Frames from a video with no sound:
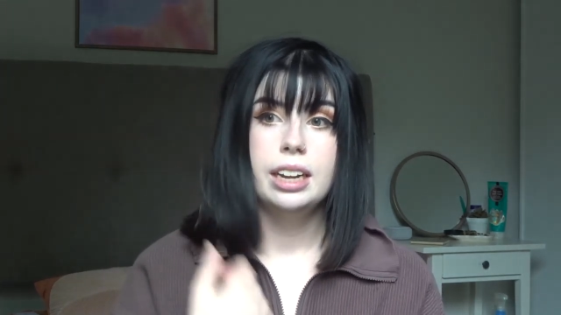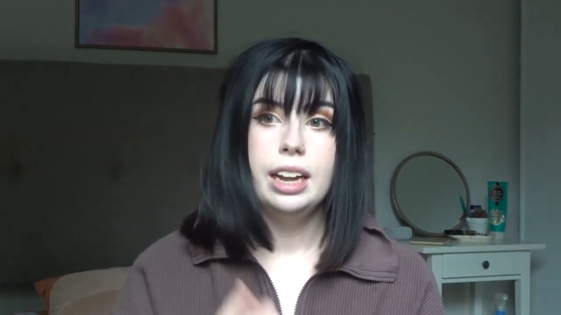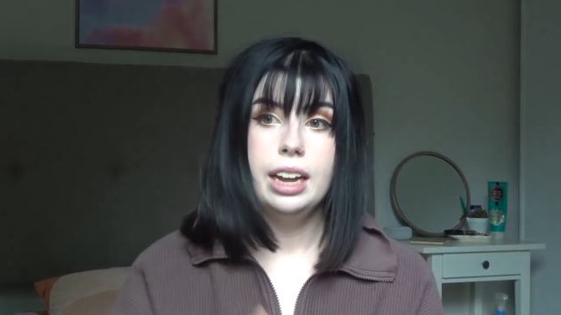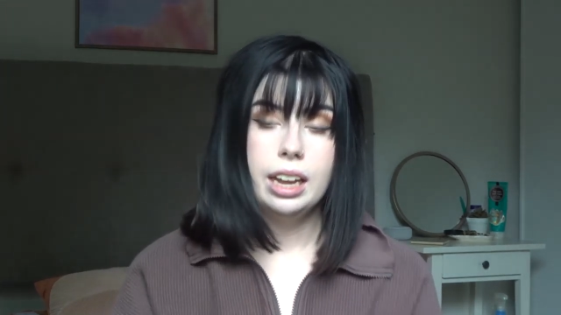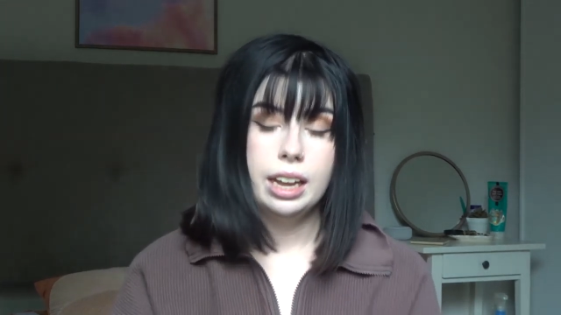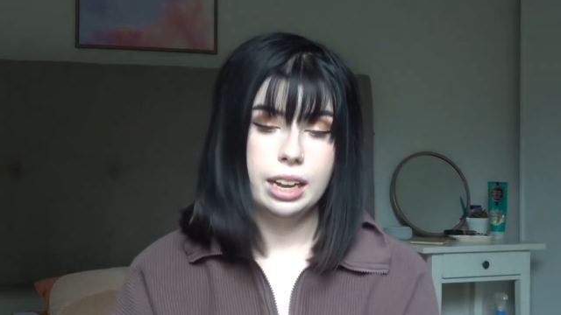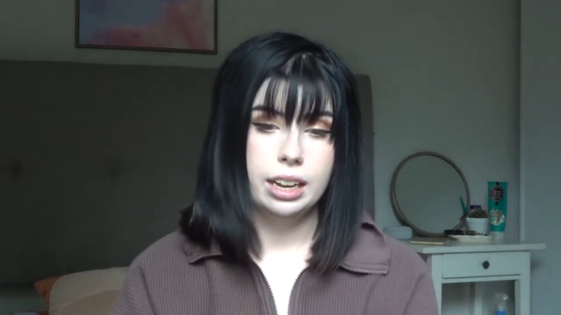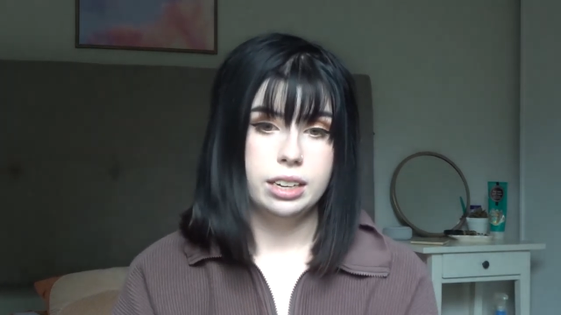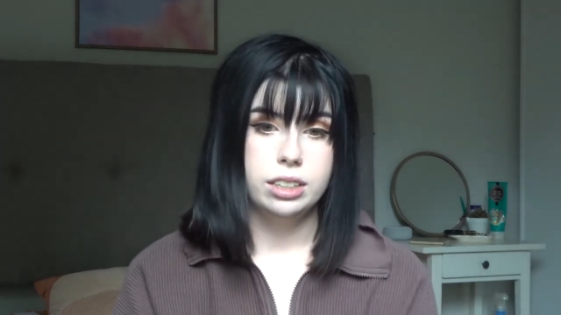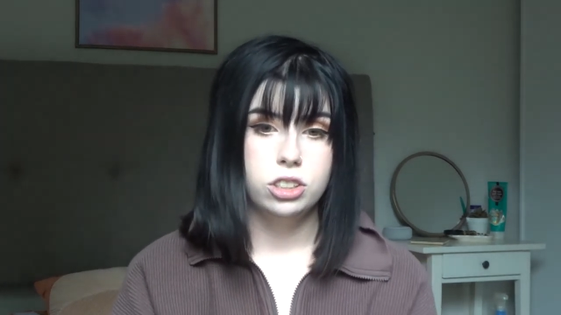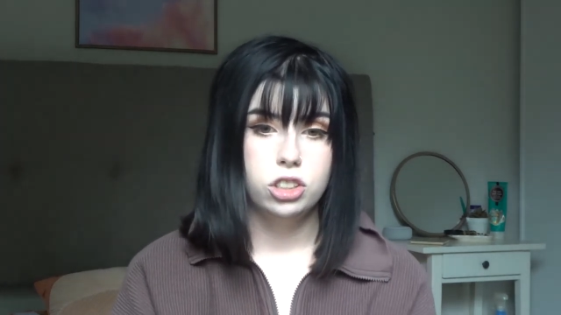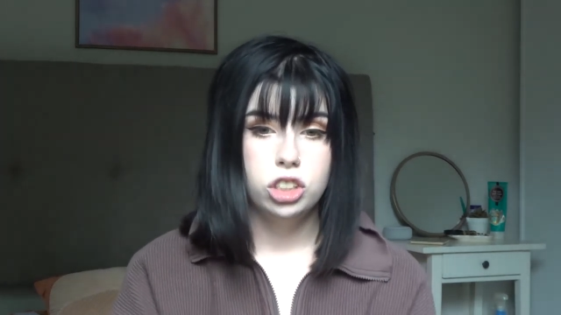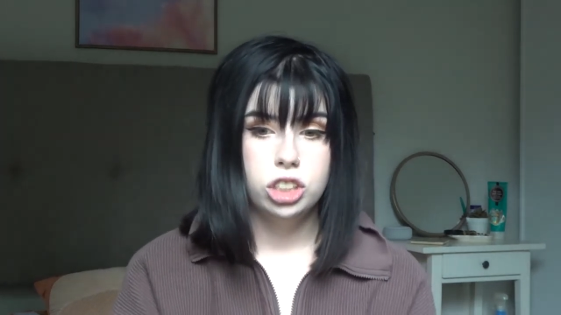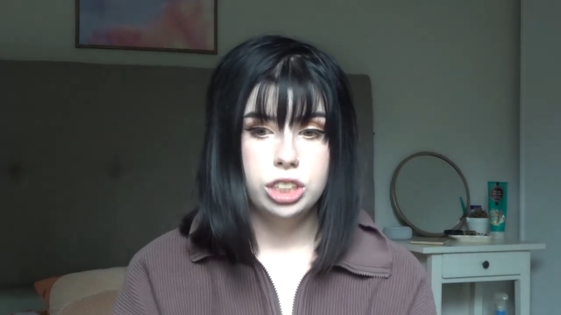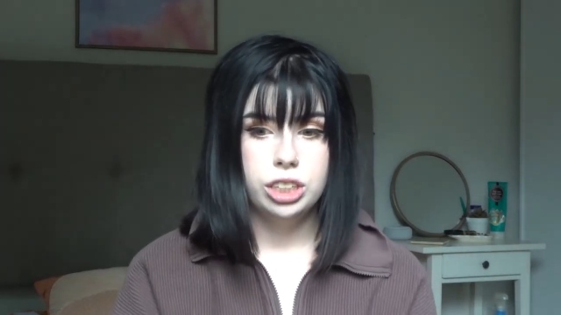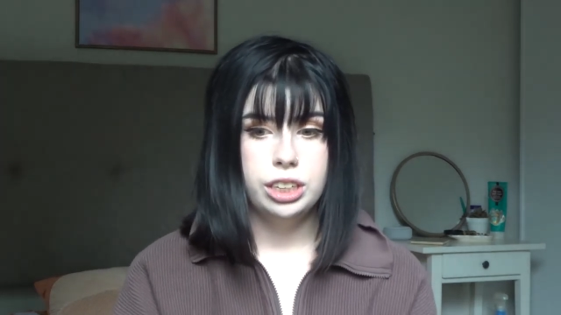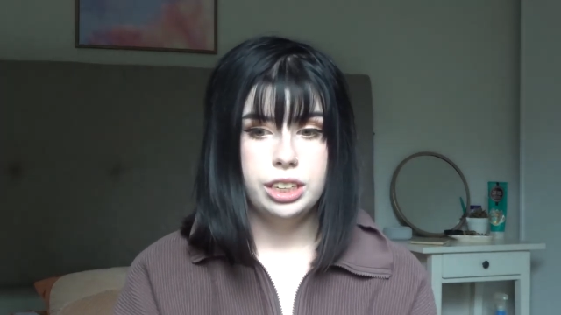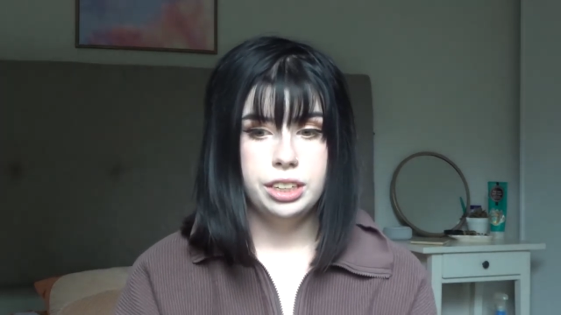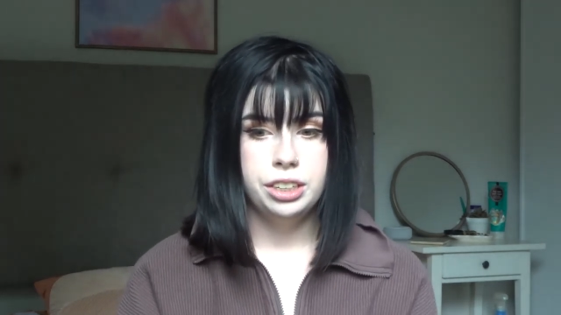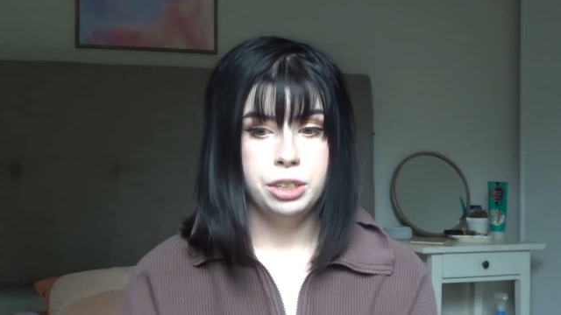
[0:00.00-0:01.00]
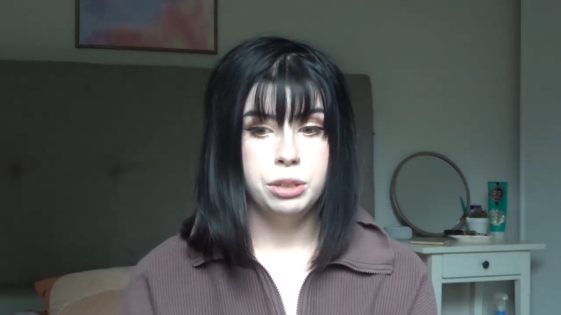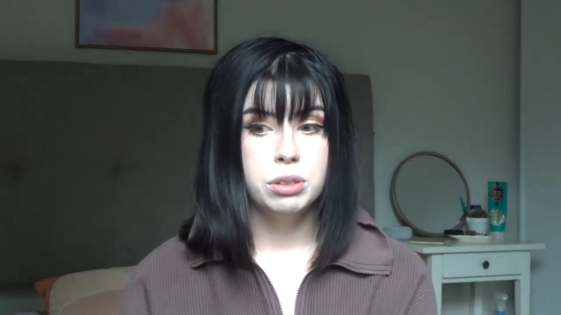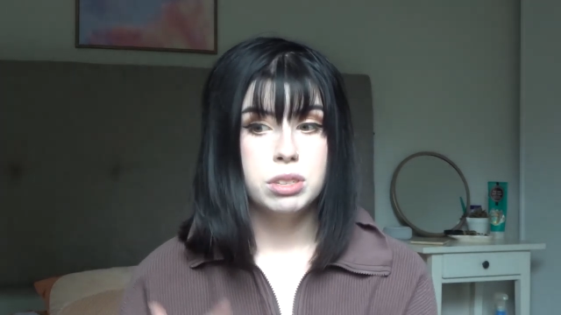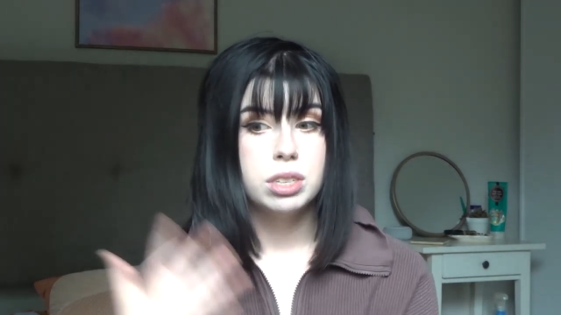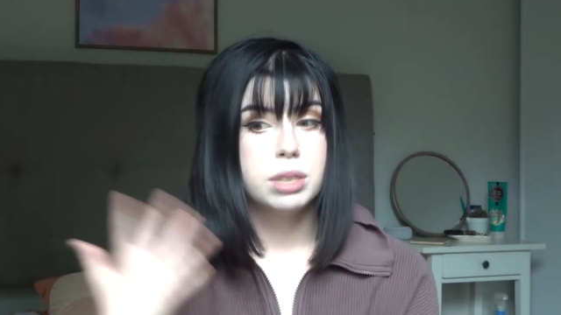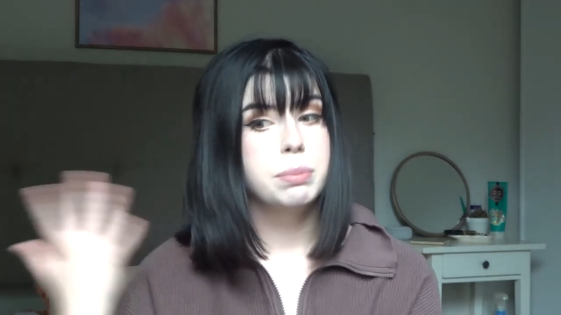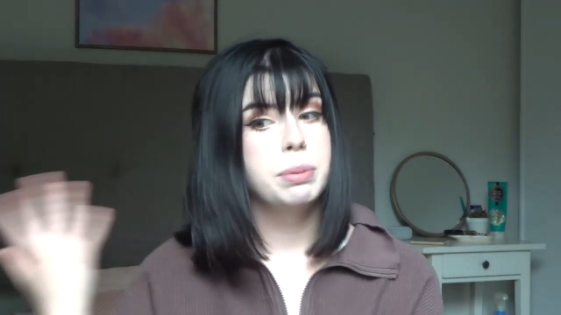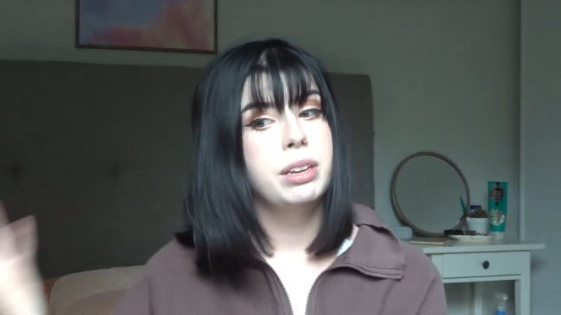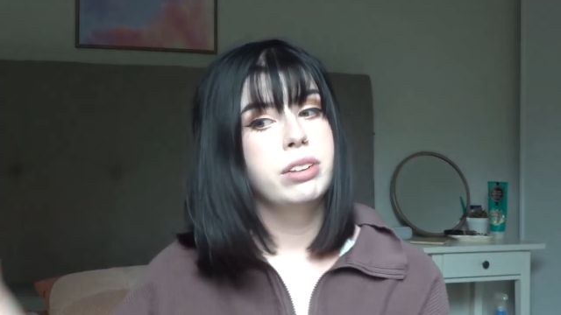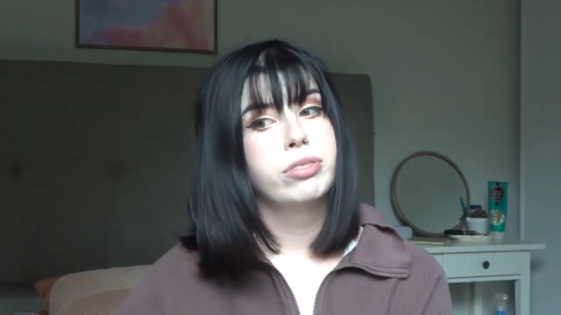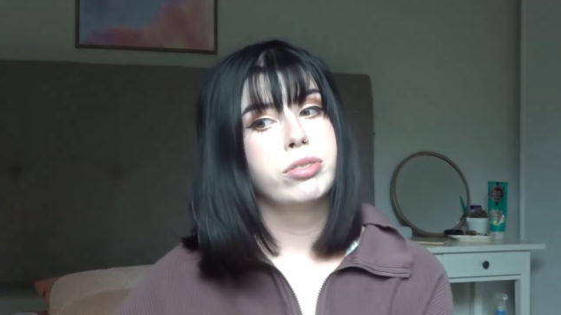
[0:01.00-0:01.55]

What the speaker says: and she used to be